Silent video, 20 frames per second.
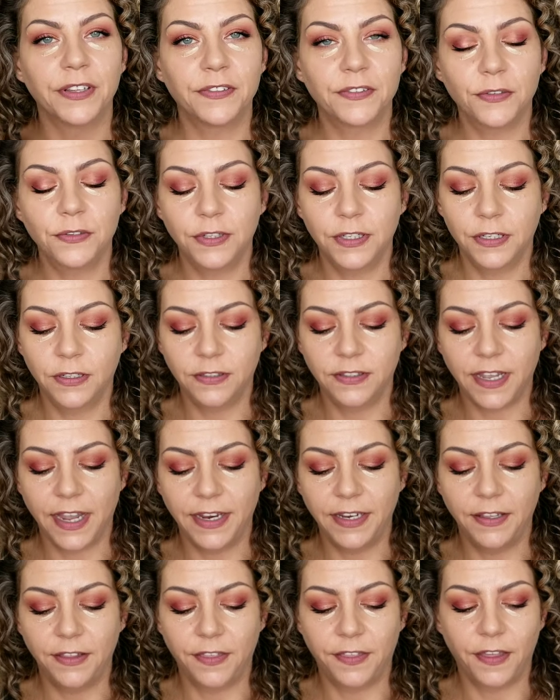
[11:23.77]
It's a little
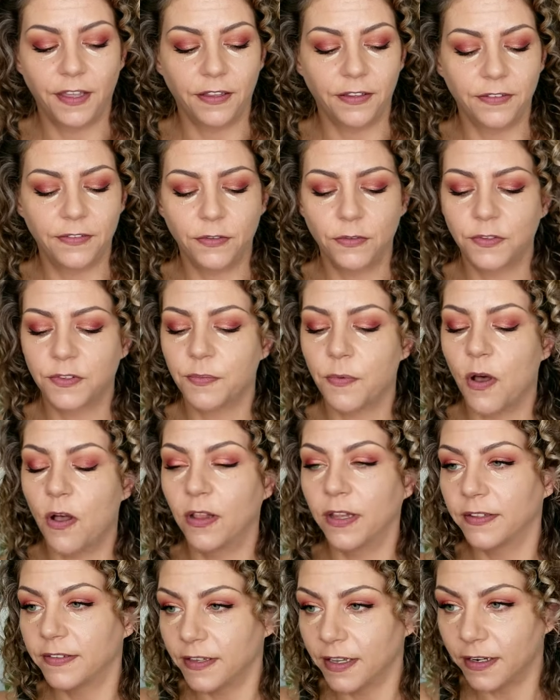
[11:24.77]
tiny thing. It's so
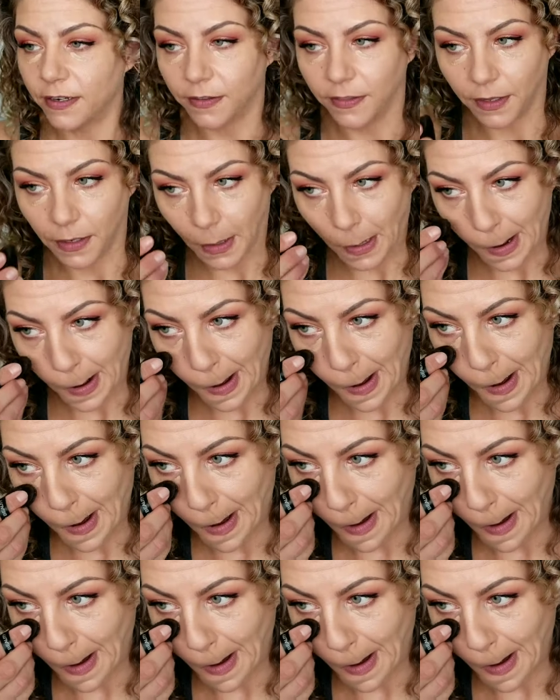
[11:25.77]
small. Let's get in there.